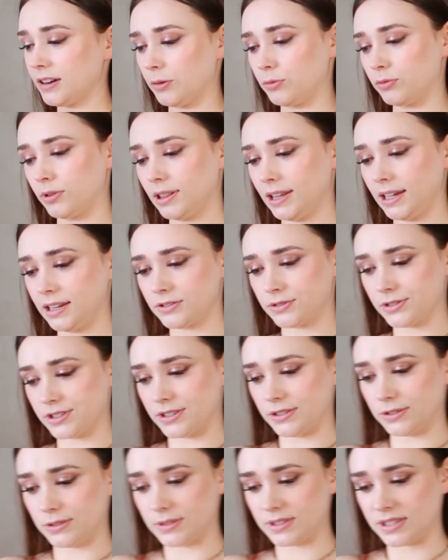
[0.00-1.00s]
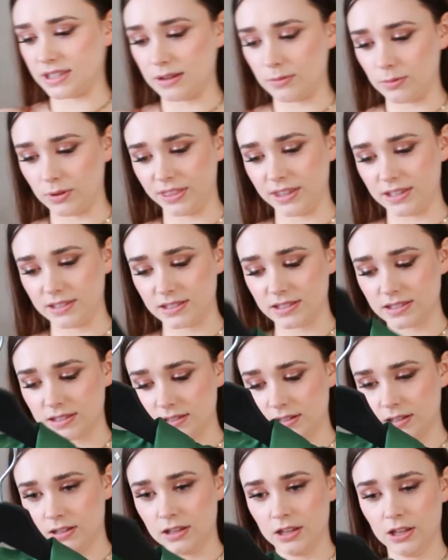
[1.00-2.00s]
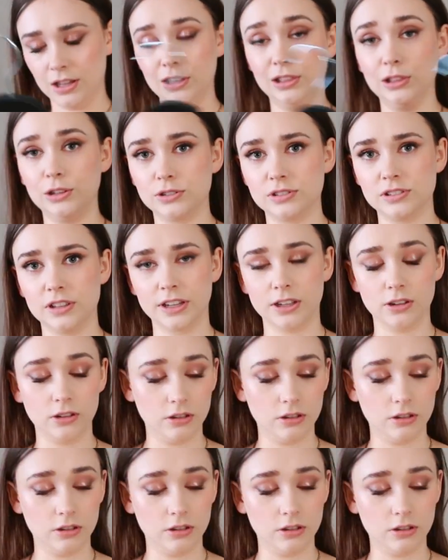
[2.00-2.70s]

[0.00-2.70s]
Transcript: I'm really interested to see what this looks like